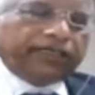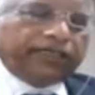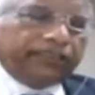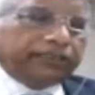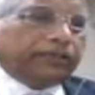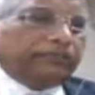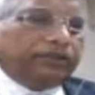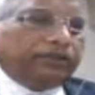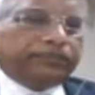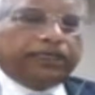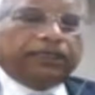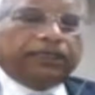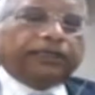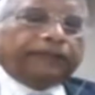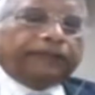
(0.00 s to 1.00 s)
in some of
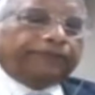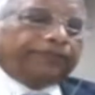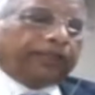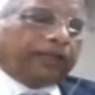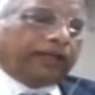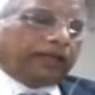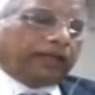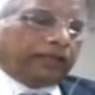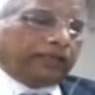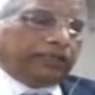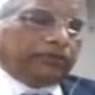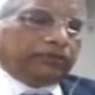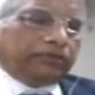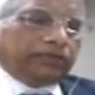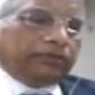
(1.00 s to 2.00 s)
the,
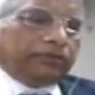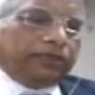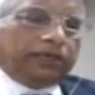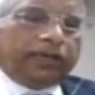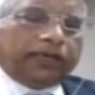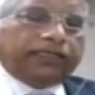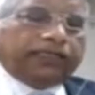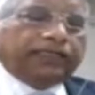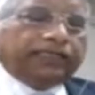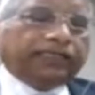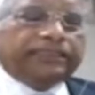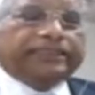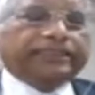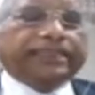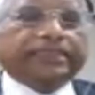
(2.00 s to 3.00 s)
the article,
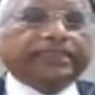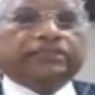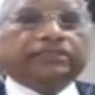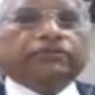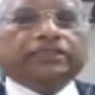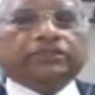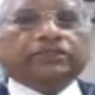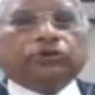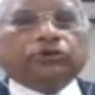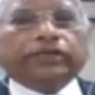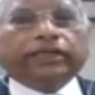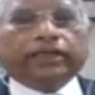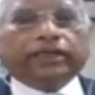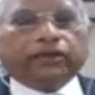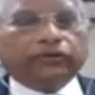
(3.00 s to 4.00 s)
it says it was
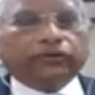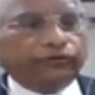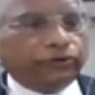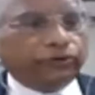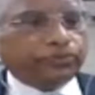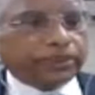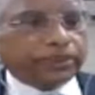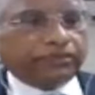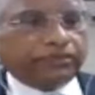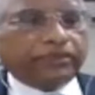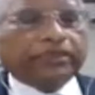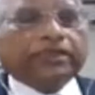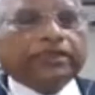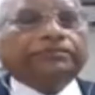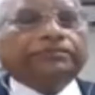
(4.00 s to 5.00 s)
growing around 4%.
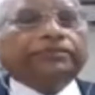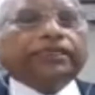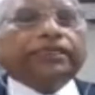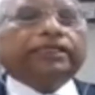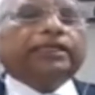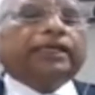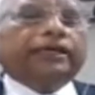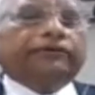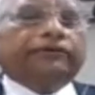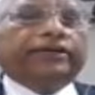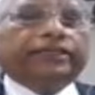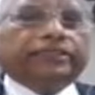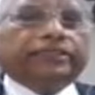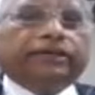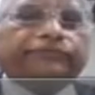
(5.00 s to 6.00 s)
But I'm taking an
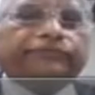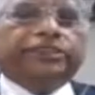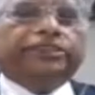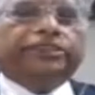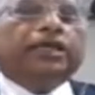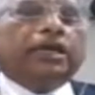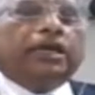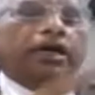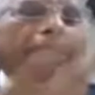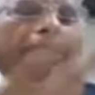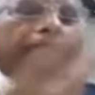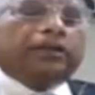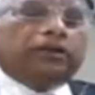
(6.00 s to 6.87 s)
average of which our